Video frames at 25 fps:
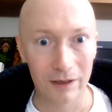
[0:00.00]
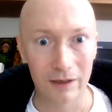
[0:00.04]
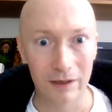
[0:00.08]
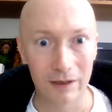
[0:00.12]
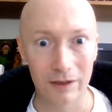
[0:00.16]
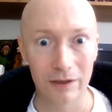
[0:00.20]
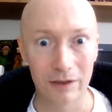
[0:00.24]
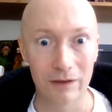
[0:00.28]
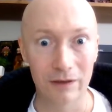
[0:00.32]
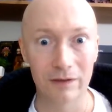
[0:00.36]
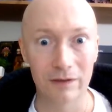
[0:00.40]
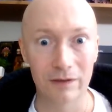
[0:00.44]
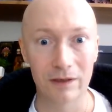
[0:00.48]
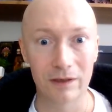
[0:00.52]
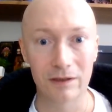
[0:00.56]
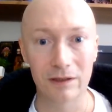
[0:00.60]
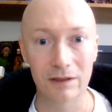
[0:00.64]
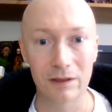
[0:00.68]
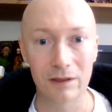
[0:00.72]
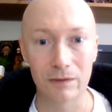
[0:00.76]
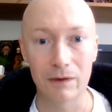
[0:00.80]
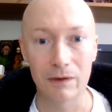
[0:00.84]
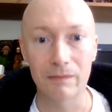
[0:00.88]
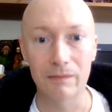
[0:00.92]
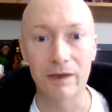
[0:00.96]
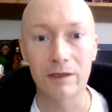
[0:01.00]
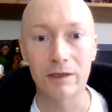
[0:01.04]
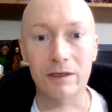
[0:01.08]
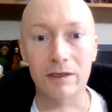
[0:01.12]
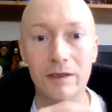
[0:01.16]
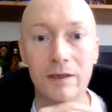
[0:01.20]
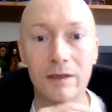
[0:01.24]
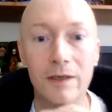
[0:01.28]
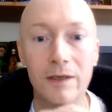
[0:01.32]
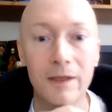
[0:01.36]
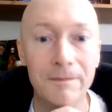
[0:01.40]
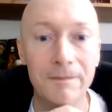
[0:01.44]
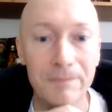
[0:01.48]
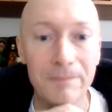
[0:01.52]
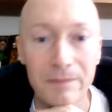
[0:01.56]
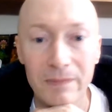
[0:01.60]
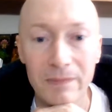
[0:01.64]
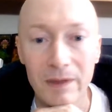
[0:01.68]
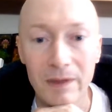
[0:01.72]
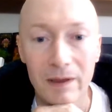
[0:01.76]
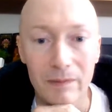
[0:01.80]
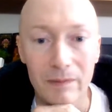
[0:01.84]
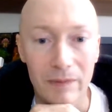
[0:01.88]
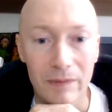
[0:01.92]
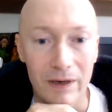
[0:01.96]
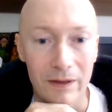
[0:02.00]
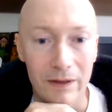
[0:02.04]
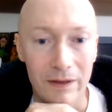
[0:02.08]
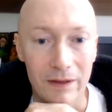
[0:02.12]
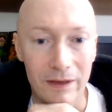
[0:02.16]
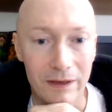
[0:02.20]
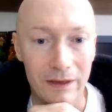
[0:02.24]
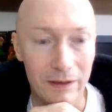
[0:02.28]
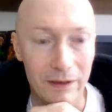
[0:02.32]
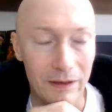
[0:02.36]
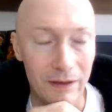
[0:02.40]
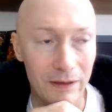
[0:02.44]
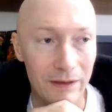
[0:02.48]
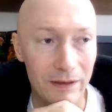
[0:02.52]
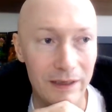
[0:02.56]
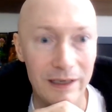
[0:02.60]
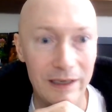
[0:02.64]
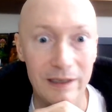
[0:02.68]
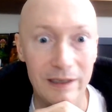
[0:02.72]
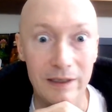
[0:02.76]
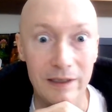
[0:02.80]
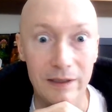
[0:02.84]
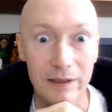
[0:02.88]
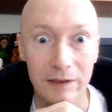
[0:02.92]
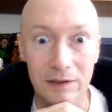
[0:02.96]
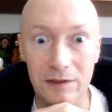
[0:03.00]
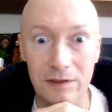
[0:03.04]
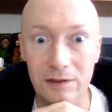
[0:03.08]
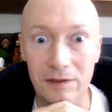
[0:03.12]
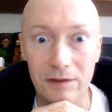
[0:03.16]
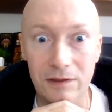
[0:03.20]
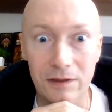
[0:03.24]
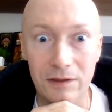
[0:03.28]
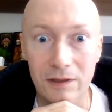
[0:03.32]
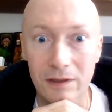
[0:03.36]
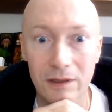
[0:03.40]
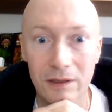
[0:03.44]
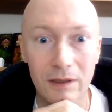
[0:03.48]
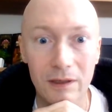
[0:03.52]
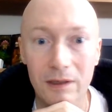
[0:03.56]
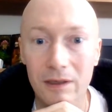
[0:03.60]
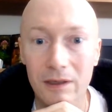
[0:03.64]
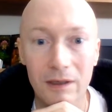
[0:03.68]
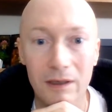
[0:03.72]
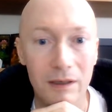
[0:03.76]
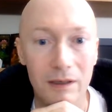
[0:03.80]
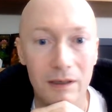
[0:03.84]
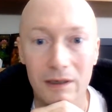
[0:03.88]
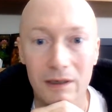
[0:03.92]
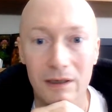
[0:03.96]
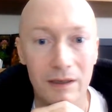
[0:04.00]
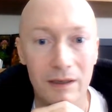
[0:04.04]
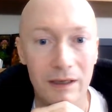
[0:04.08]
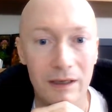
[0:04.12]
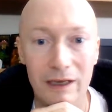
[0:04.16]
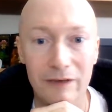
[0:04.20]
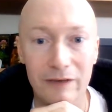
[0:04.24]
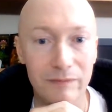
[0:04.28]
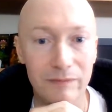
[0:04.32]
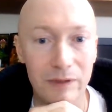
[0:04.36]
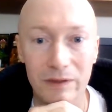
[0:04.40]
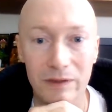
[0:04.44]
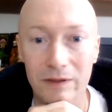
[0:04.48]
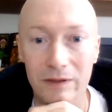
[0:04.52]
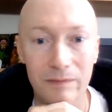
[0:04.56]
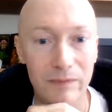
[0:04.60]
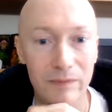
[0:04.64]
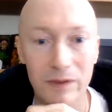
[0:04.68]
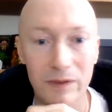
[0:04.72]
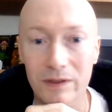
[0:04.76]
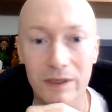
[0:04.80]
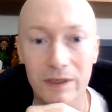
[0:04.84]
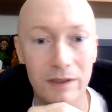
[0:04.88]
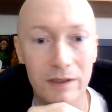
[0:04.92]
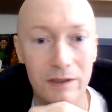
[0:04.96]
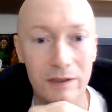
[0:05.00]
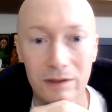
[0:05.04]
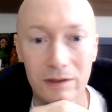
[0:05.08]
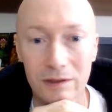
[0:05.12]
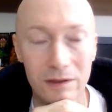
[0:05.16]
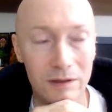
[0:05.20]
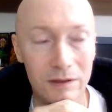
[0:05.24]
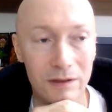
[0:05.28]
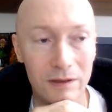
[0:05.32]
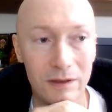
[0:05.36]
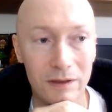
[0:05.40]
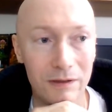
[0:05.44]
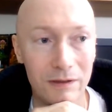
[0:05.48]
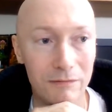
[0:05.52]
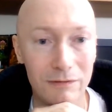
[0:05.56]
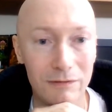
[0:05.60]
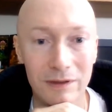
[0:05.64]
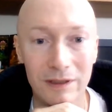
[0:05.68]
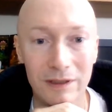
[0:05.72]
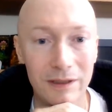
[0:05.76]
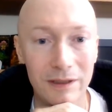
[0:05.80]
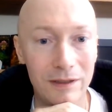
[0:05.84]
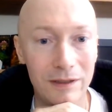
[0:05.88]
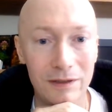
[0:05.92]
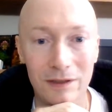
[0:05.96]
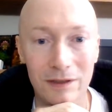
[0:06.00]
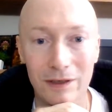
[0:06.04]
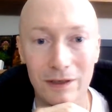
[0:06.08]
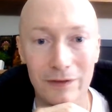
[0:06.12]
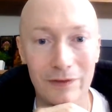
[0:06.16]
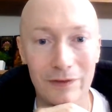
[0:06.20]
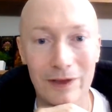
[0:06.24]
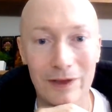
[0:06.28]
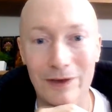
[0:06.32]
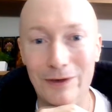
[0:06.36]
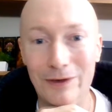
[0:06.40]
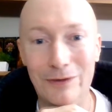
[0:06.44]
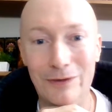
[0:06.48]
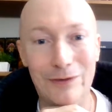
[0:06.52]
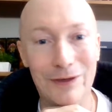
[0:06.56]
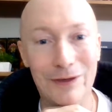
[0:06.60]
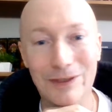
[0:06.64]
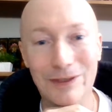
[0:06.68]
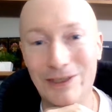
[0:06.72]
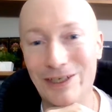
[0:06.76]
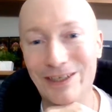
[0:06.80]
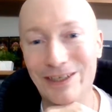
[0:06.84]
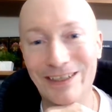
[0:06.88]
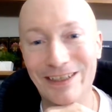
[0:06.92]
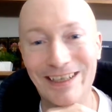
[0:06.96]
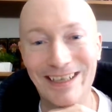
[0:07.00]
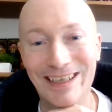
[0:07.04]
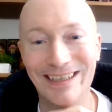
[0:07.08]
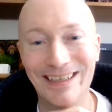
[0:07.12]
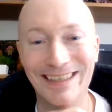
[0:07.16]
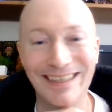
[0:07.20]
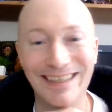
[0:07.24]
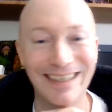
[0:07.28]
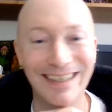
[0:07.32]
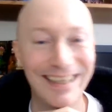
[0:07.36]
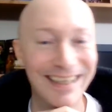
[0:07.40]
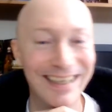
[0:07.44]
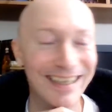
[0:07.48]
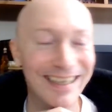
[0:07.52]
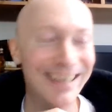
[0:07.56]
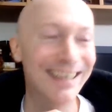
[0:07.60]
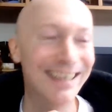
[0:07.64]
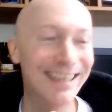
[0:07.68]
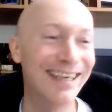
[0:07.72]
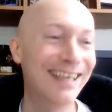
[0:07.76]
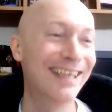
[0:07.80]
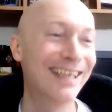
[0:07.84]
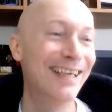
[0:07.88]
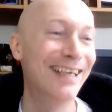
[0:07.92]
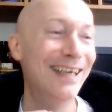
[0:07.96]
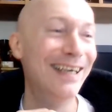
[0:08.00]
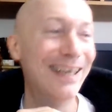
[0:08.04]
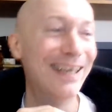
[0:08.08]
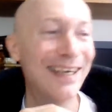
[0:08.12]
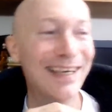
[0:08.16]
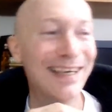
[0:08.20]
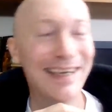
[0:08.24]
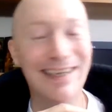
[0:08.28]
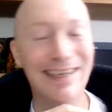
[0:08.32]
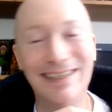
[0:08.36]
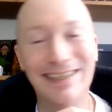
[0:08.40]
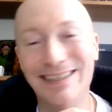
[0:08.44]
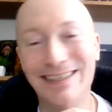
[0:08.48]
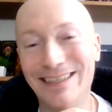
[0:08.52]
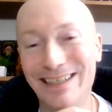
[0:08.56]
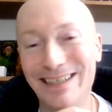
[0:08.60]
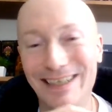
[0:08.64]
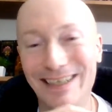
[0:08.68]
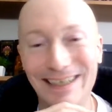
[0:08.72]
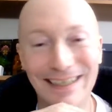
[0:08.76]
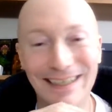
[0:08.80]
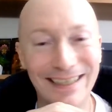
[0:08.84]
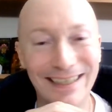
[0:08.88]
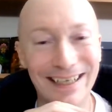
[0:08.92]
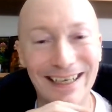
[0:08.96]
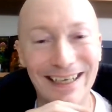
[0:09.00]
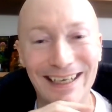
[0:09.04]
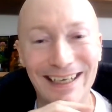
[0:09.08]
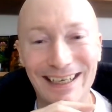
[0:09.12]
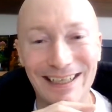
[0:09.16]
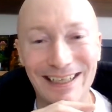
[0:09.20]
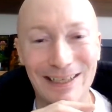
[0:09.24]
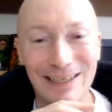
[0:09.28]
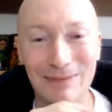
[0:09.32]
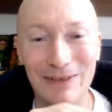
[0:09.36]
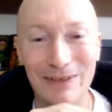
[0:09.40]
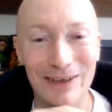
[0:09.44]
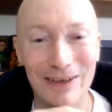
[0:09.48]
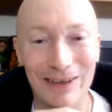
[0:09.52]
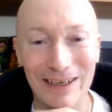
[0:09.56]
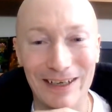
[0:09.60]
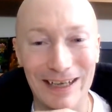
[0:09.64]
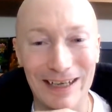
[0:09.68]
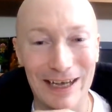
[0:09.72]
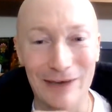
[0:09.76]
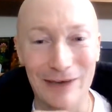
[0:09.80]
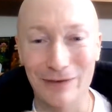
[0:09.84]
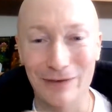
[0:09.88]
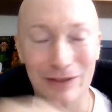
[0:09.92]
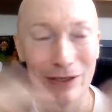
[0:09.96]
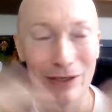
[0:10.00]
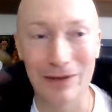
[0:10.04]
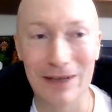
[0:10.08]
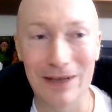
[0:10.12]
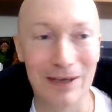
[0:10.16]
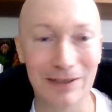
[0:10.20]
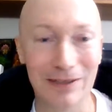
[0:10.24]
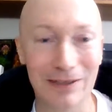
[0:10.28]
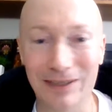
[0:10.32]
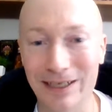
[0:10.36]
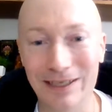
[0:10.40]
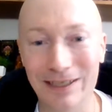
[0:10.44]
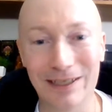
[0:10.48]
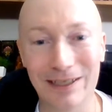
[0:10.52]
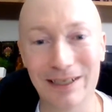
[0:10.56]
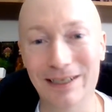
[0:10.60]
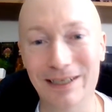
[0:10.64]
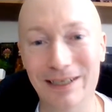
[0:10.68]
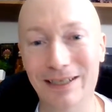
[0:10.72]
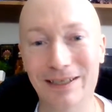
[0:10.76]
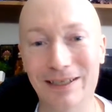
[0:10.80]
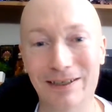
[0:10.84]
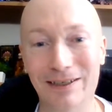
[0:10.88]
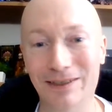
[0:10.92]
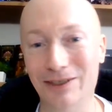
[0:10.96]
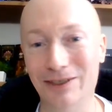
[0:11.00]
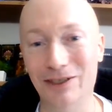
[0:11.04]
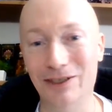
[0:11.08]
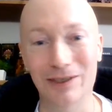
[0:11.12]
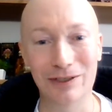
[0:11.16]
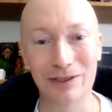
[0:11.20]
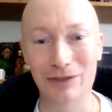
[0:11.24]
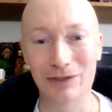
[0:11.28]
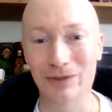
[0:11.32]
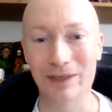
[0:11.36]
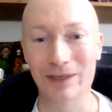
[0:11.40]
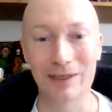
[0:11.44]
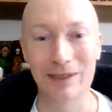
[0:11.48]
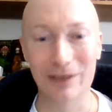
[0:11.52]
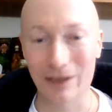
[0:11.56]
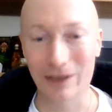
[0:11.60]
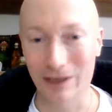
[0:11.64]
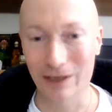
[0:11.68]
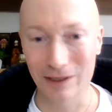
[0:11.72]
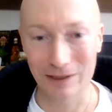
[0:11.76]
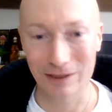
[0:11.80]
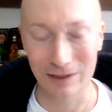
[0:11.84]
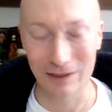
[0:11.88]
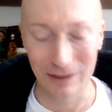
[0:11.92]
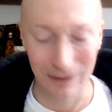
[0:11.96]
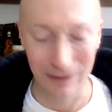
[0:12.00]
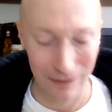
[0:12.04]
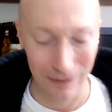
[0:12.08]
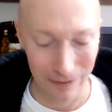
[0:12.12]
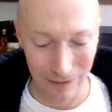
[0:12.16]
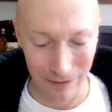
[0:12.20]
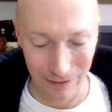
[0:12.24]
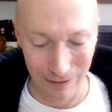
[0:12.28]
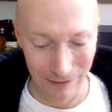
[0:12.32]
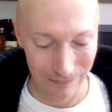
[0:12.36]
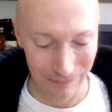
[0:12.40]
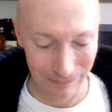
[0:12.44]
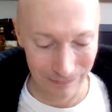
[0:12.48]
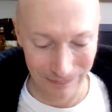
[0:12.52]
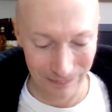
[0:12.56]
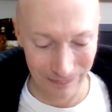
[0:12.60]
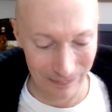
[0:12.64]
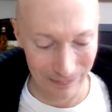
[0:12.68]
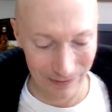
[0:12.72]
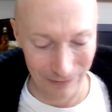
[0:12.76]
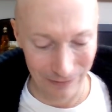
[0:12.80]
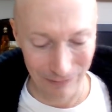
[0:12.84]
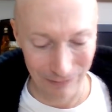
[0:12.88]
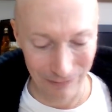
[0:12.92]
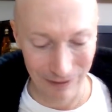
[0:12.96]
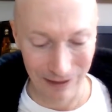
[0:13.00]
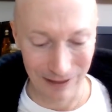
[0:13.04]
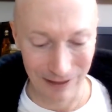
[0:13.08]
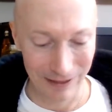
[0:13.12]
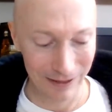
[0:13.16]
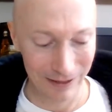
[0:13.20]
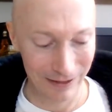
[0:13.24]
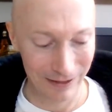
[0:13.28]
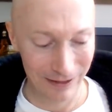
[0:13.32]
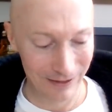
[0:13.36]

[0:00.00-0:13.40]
universes I won't mention, but they are hideous. And they have mutations that really serve no function. And something like out of 2000 AD, Judge Dredd, Cursed Earth, really